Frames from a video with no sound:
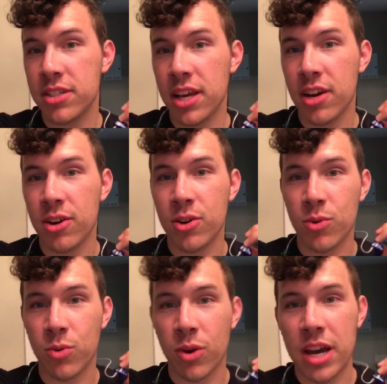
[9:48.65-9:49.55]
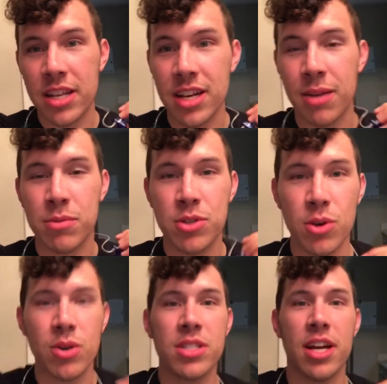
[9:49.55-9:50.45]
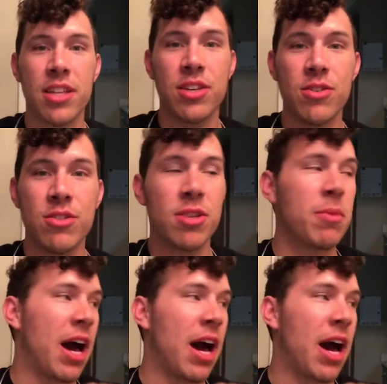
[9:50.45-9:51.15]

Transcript: They are great. I'm so excited to use them.